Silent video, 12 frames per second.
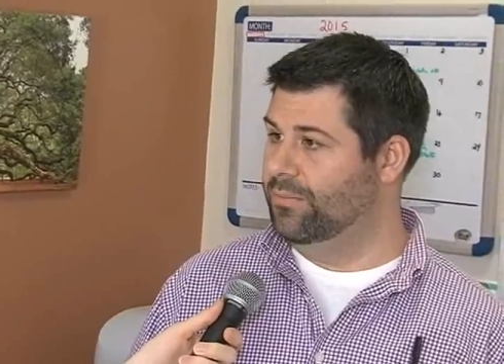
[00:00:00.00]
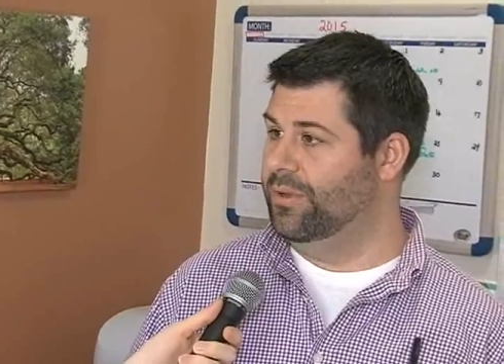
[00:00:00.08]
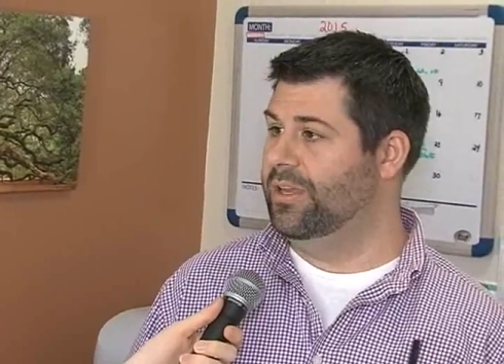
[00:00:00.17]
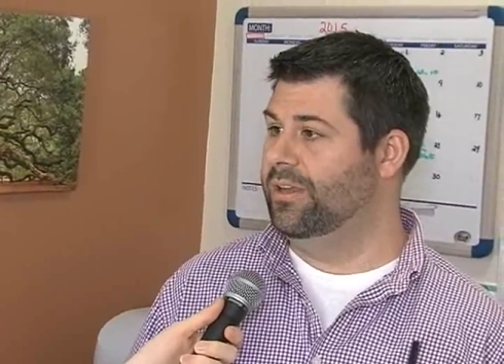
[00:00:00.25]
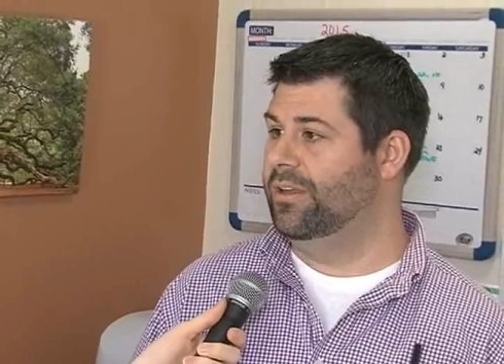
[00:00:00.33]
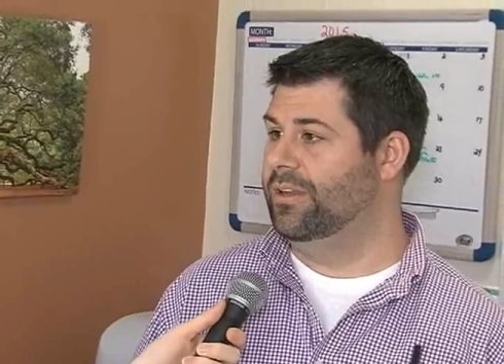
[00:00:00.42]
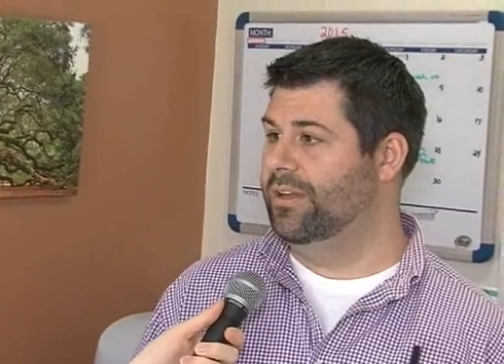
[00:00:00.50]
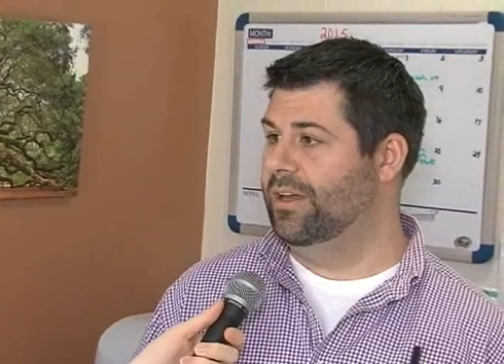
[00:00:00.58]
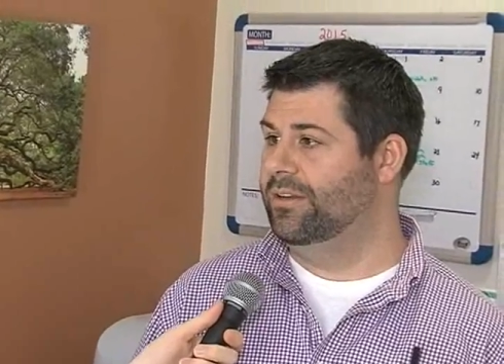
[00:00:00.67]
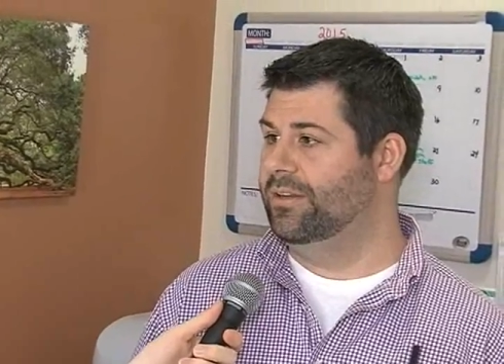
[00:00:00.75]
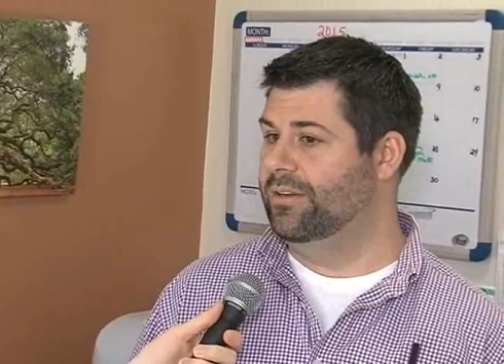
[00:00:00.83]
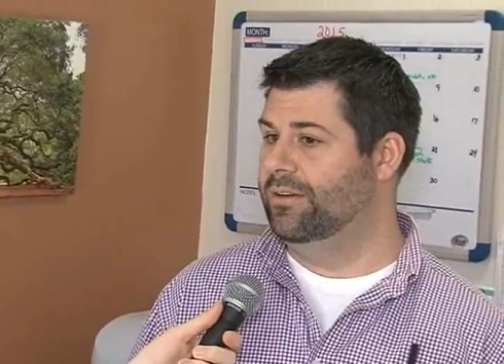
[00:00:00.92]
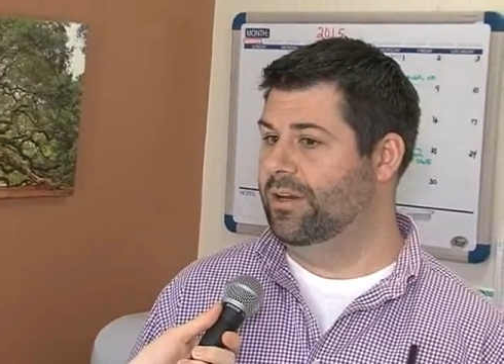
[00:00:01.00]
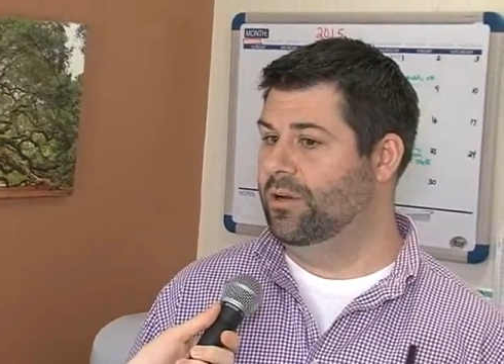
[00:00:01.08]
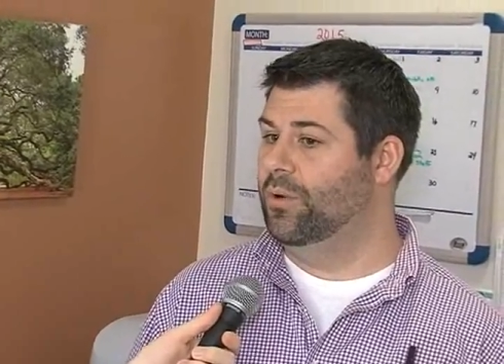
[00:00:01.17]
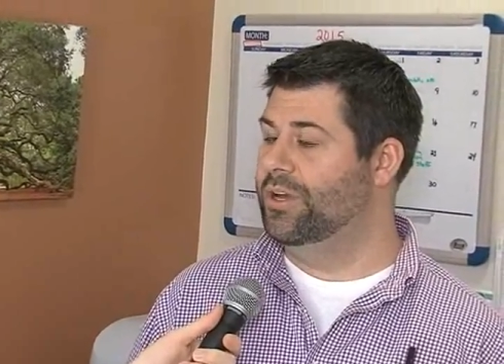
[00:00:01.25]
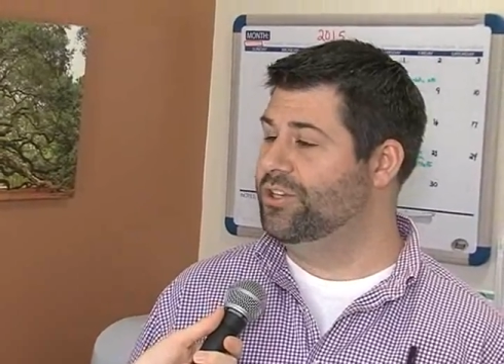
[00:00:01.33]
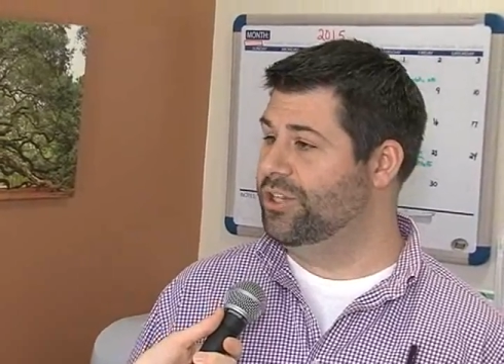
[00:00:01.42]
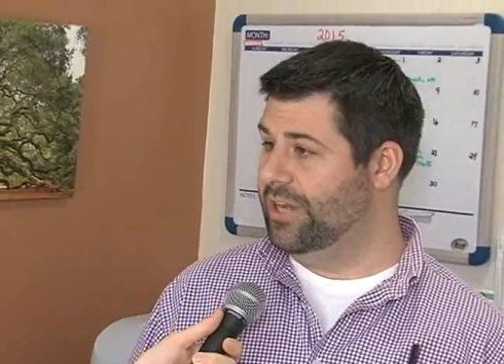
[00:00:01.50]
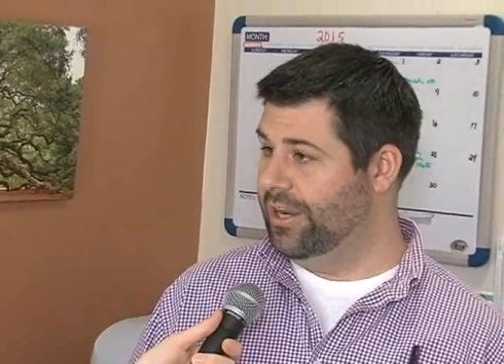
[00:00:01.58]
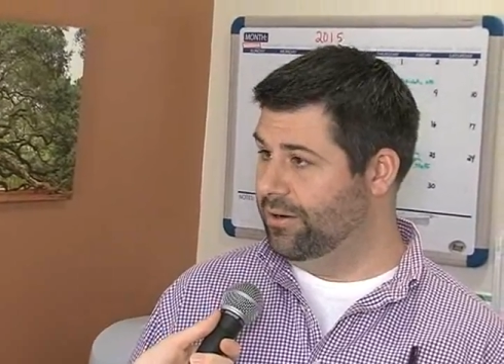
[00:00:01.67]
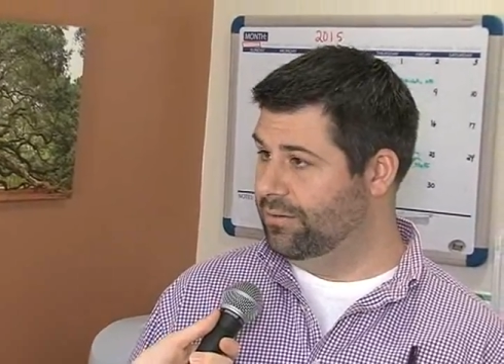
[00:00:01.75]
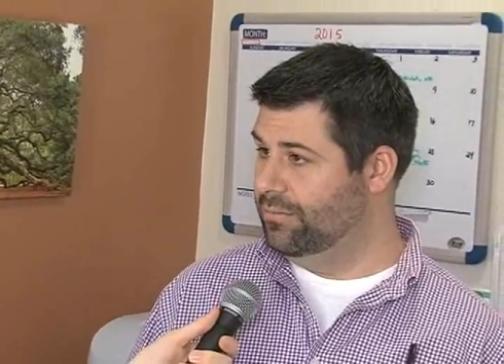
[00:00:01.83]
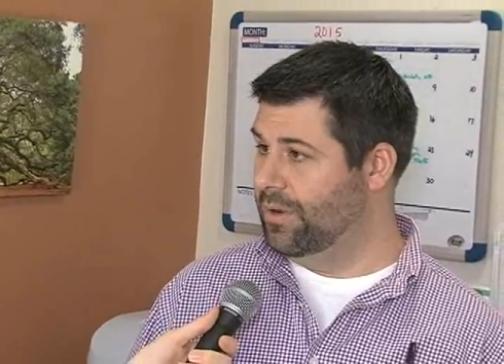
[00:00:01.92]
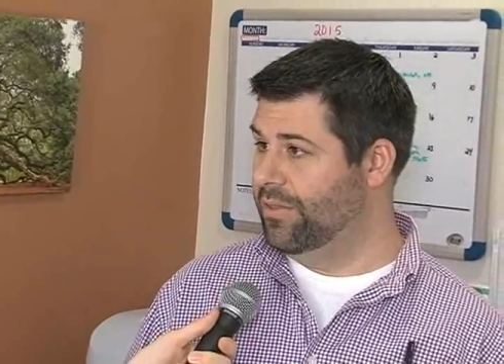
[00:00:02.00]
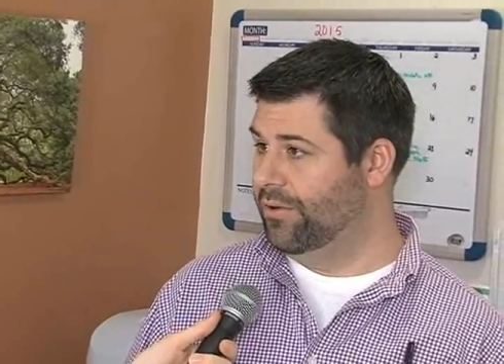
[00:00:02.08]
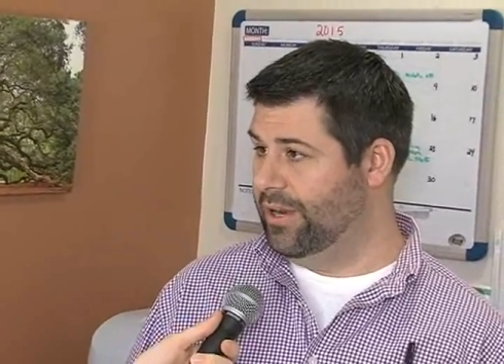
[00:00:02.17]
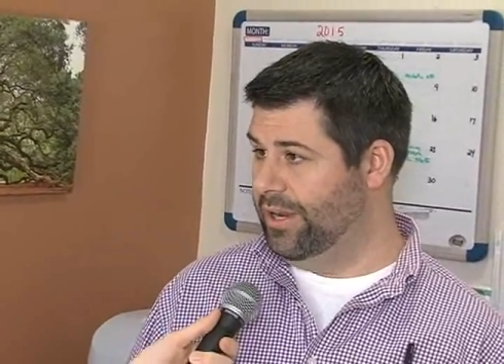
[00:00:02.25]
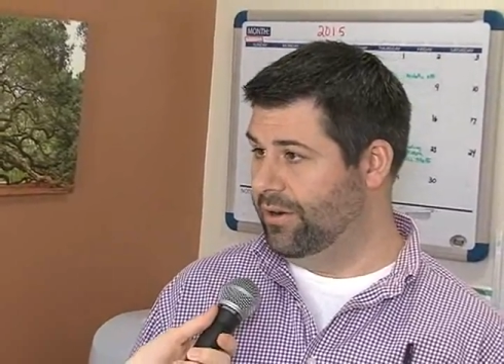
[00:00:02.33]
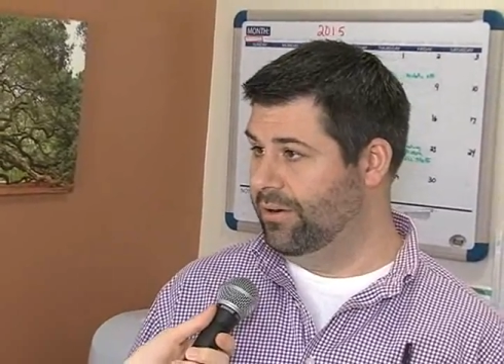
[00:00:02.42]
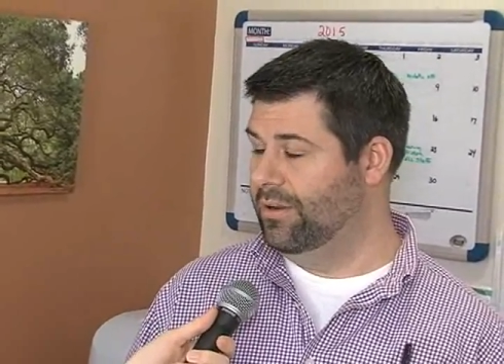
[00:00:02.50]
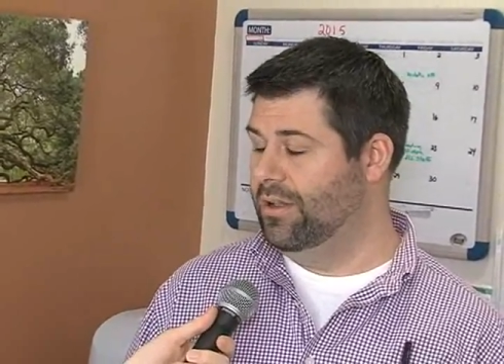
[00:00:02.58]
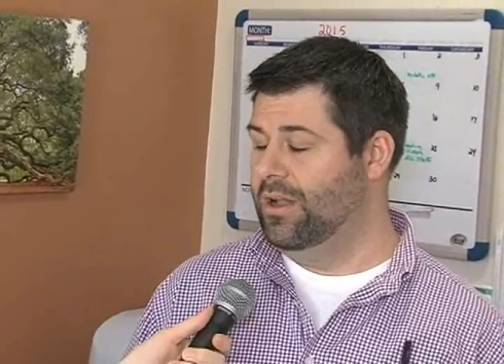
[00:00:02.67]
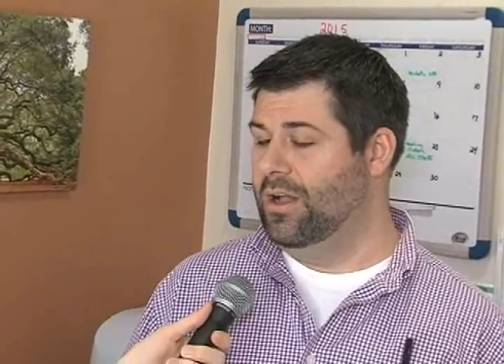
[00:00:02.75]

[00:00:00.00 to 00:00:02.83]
and we can conduct a questionnaire while they're here.